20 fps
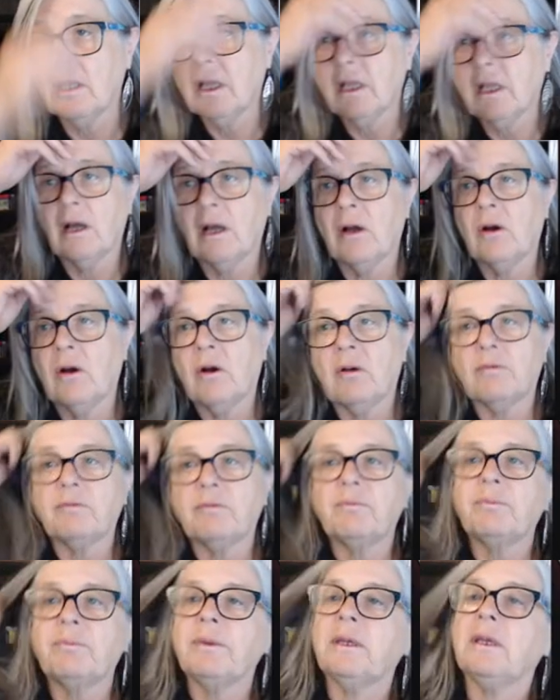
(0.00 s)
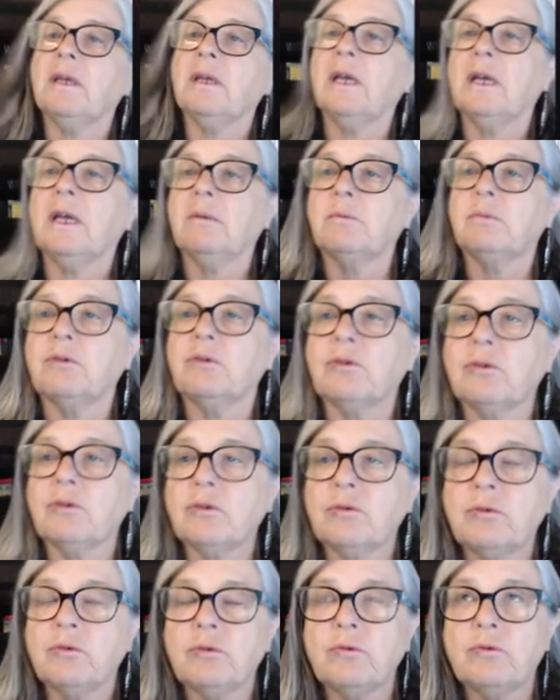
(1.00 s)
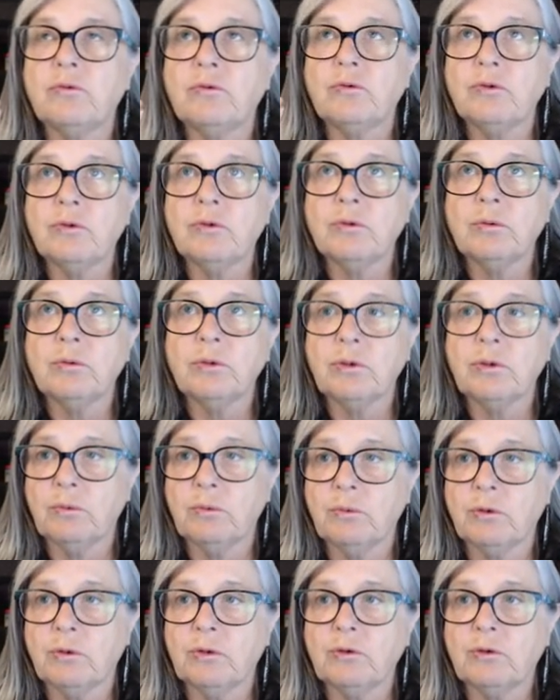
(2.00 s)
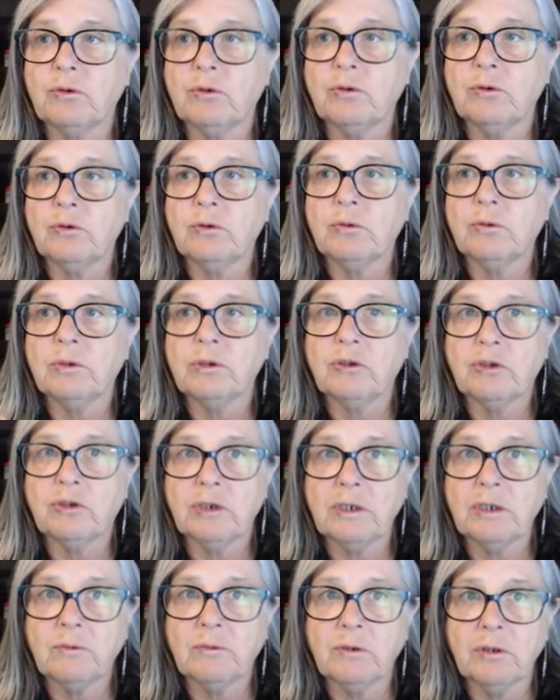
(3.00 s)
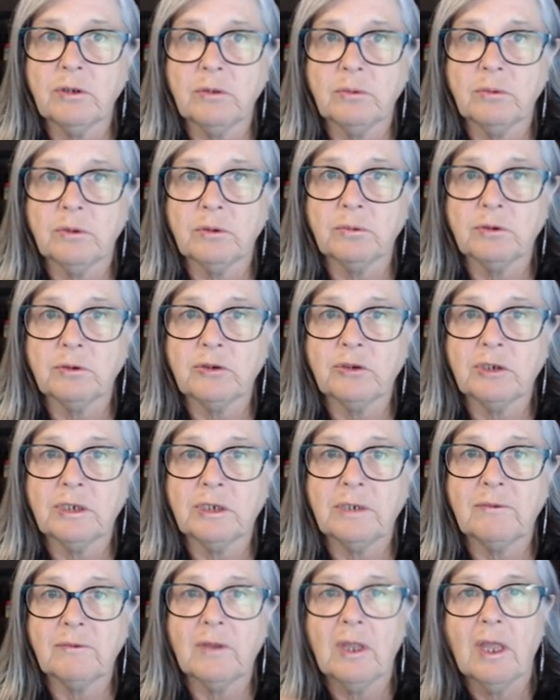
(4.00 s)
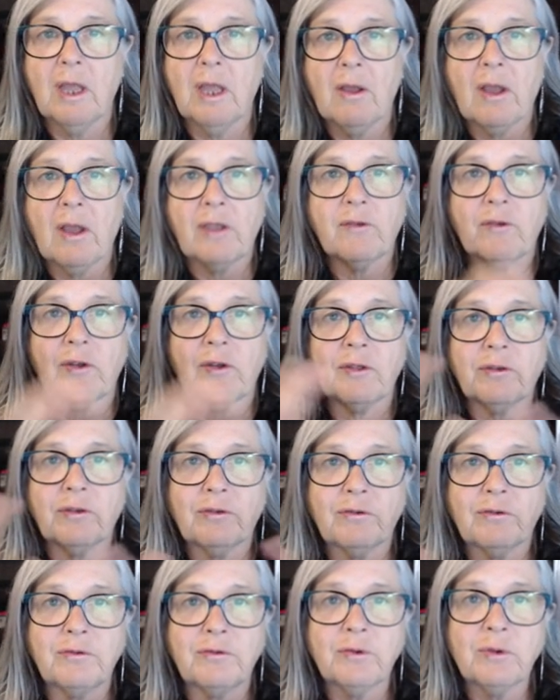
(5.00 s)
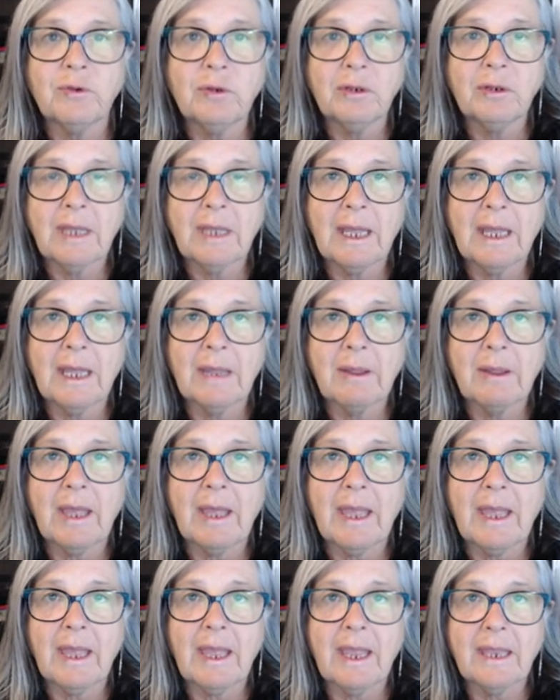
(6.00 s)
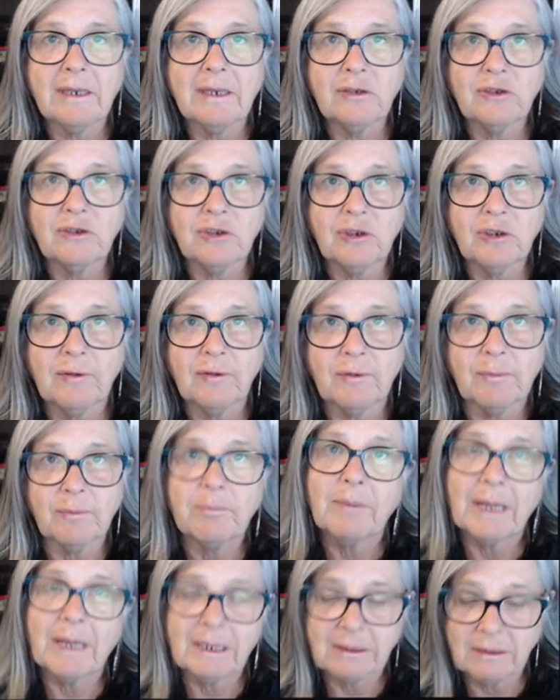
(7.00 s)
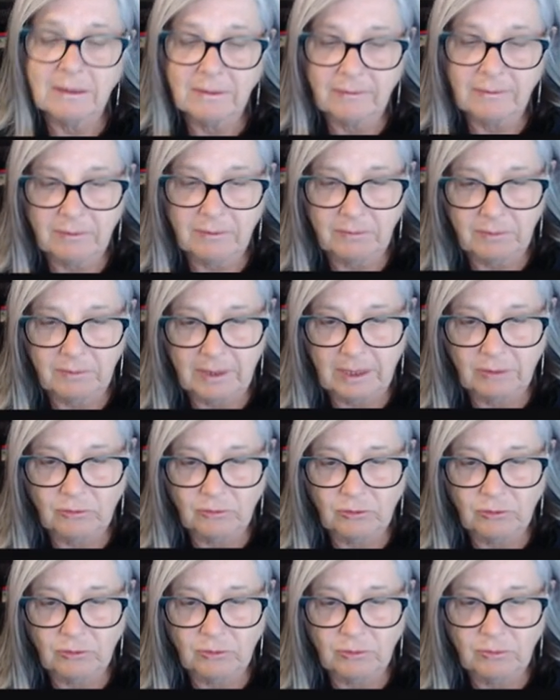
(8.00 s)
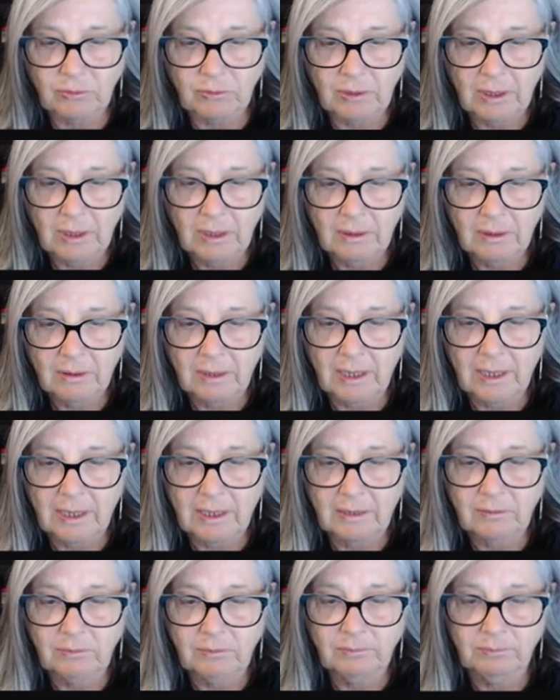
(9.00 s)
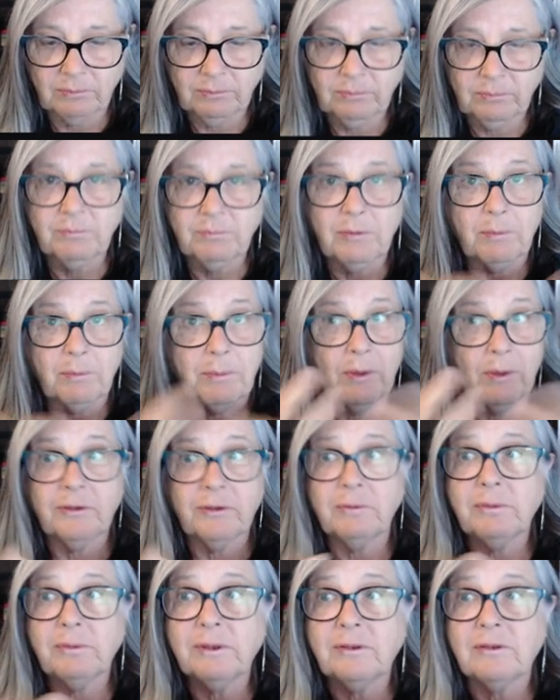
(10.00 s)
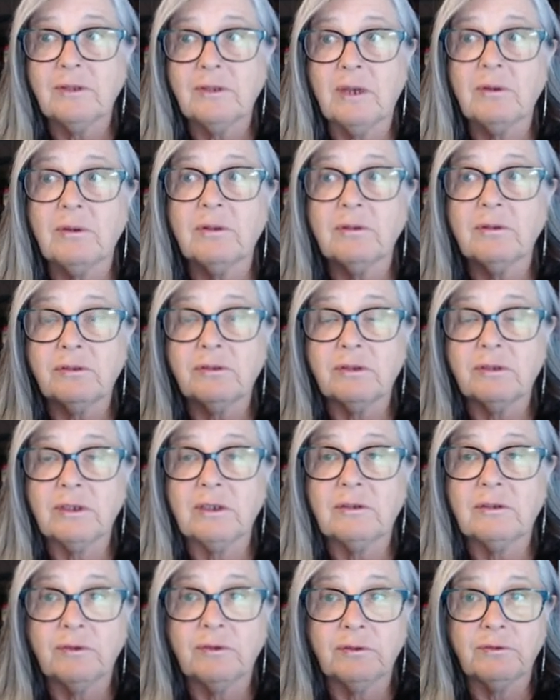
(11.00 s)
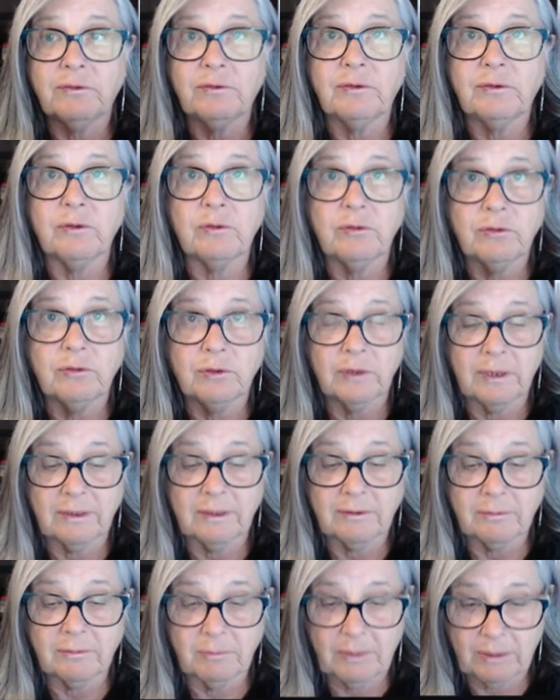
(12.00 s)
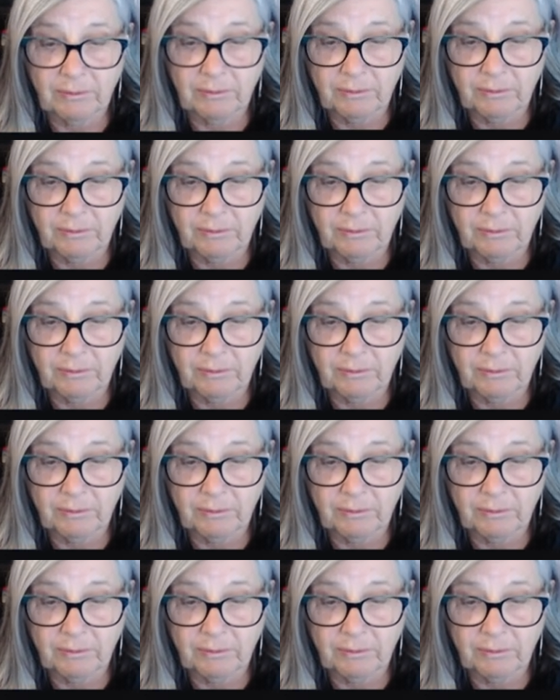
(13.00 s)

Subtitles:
of being able to do what you want to do, achieve what you want to achieve. You've got this full energy of abundance around you, and you're possibly sowing seeds for the future next month.